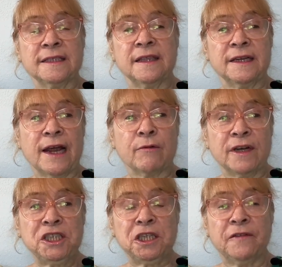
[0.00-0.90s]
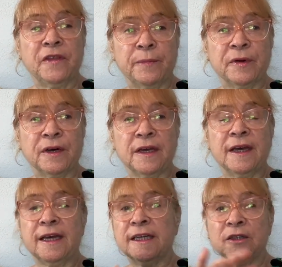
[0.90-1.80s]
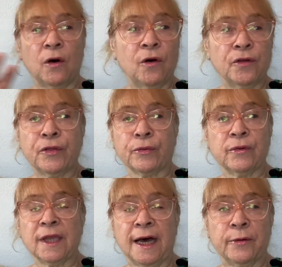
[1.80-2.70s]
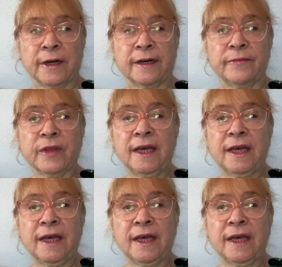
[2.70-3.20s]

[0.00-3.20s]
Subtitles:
The narration of the book is all through Laura.